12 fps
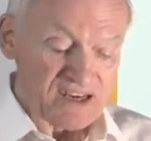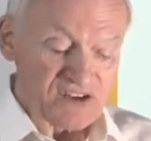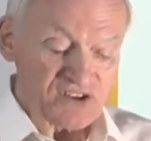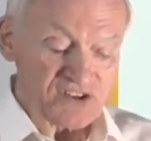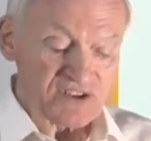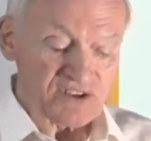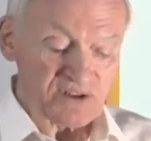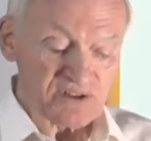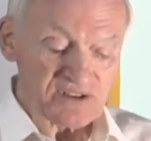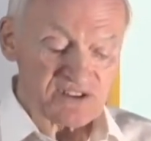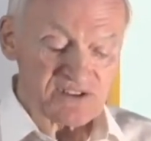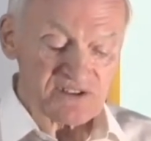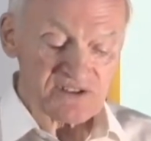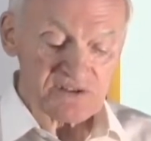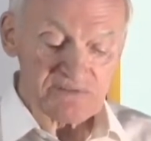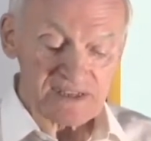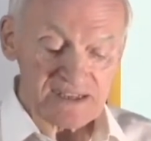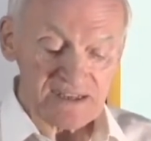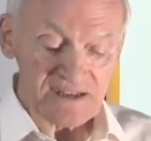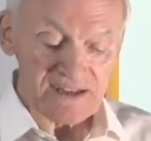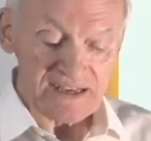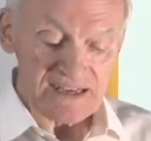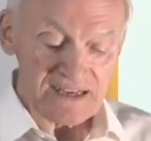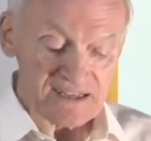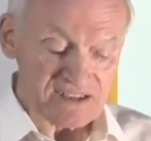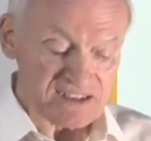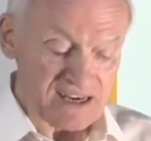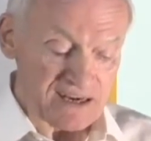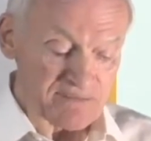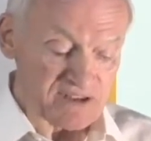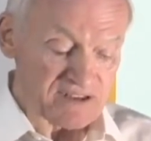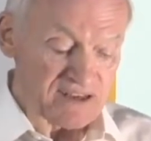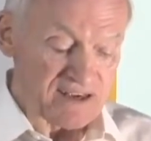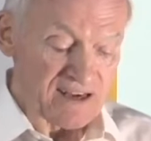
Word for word: She told us to submit the assignment